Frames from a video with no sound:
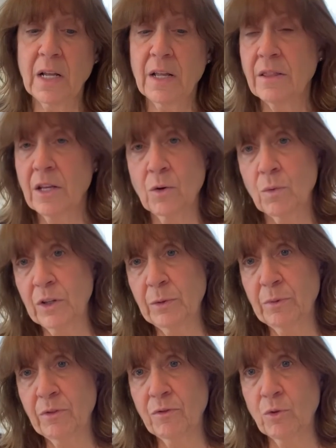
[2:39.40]
than it was
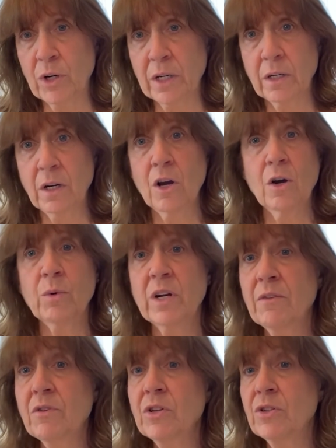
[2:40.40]
before.
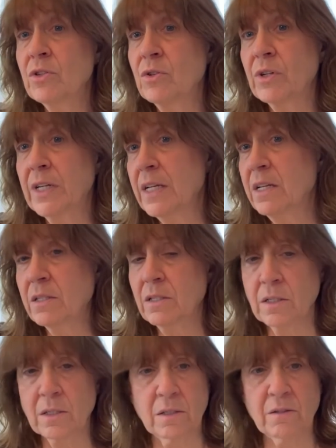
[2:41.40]
Whatever your story is,
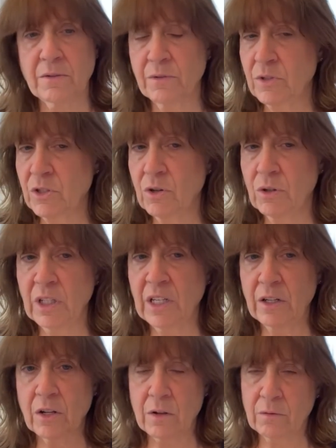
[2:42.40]
it's
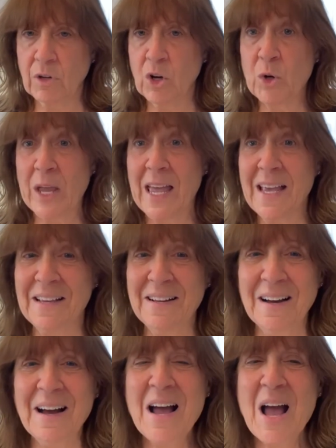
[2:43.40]
totally okay.
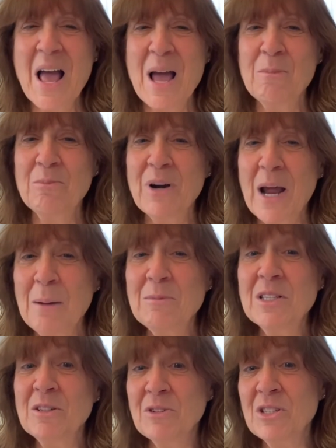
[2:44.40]
And perhaps
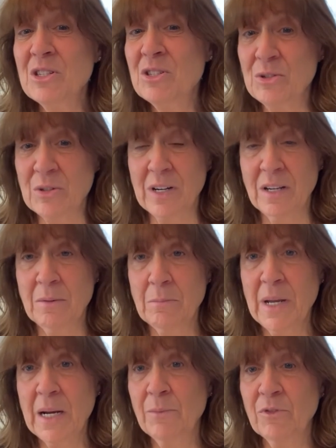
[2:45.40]
there is a story
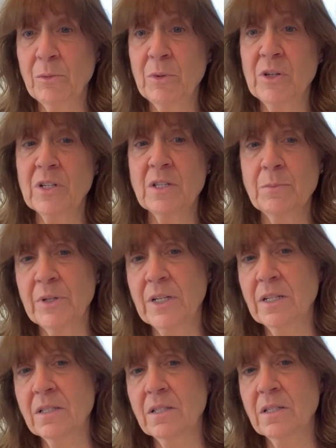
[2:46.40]
made up from your
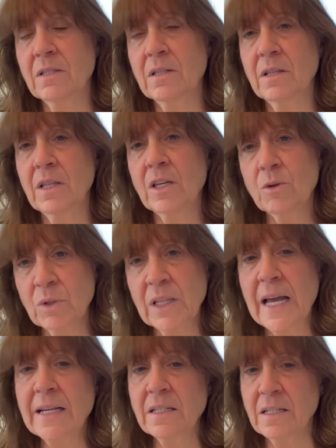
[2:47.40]
experiences that you would
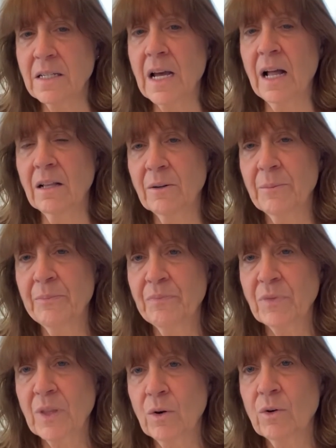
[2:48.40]
like to tell
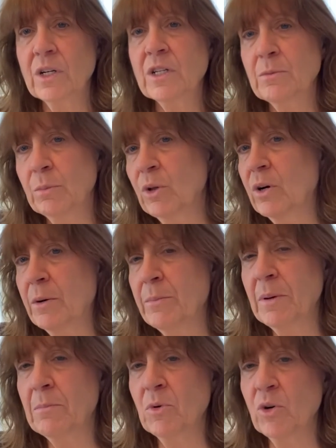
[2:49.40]
or explore a
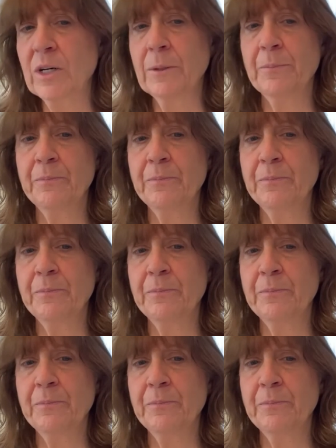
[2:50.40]
bit more.